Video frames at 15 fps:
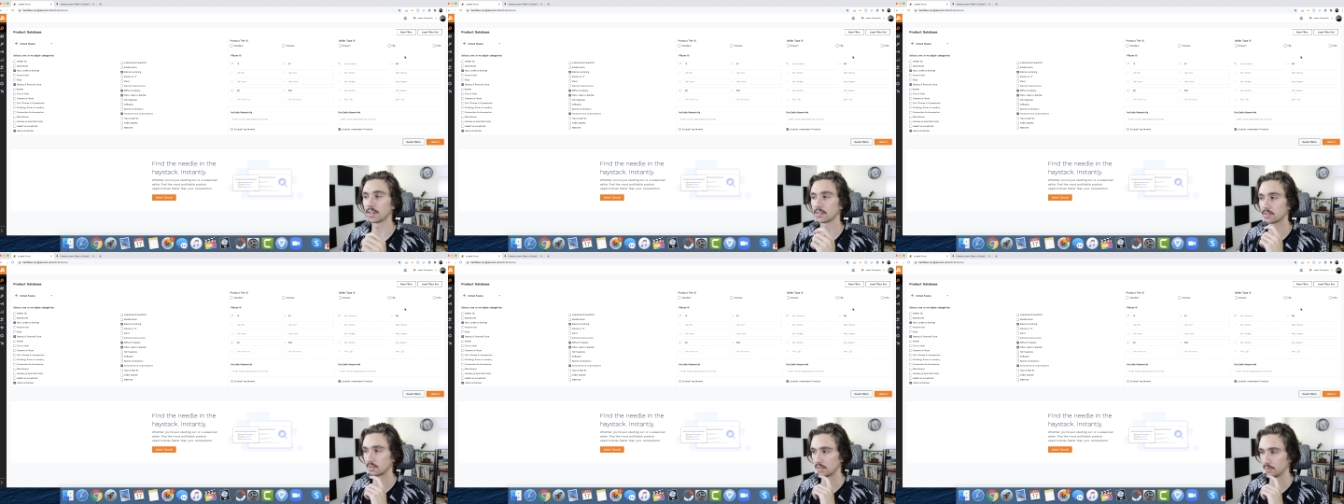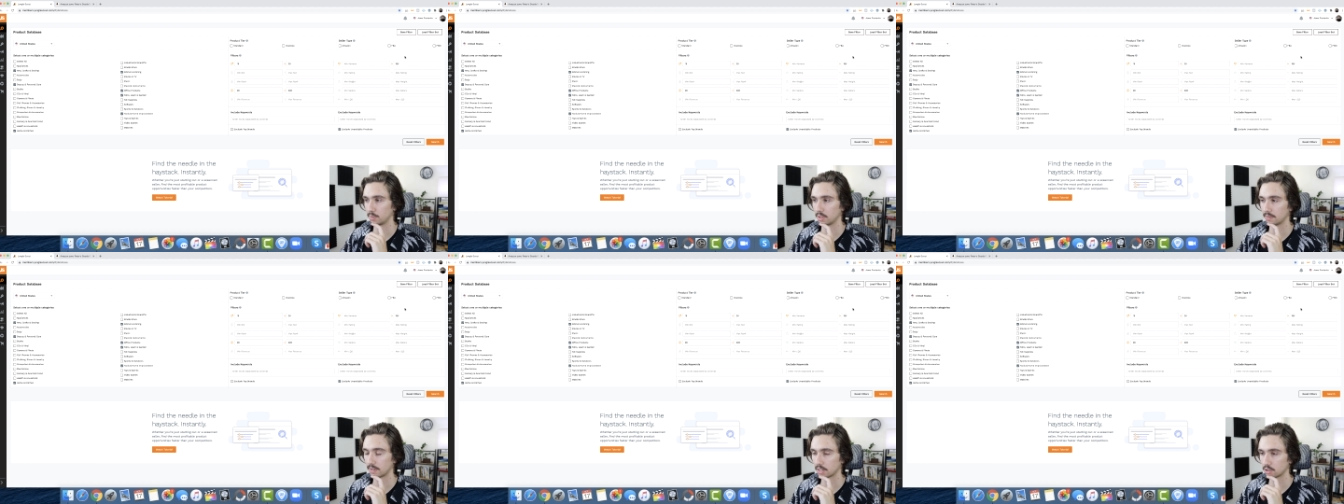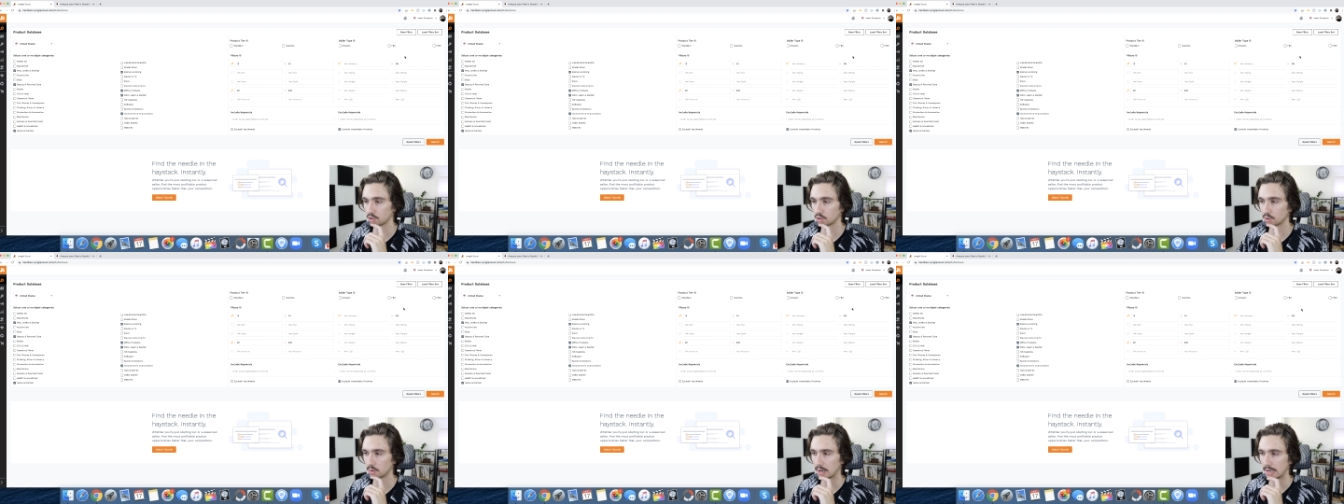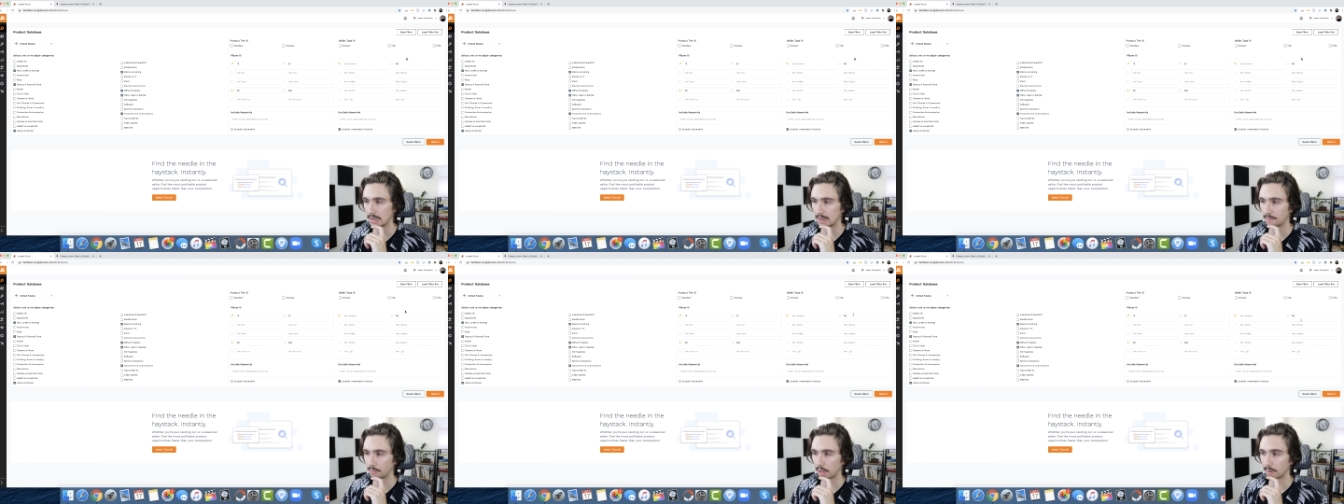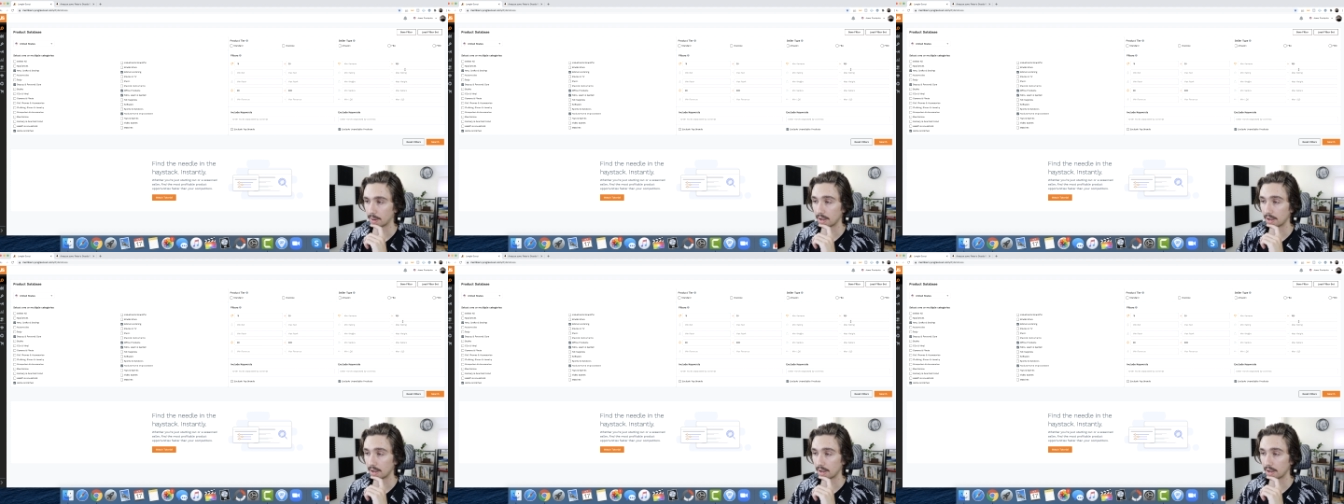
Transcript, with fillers: necessarily believe that's true. Um,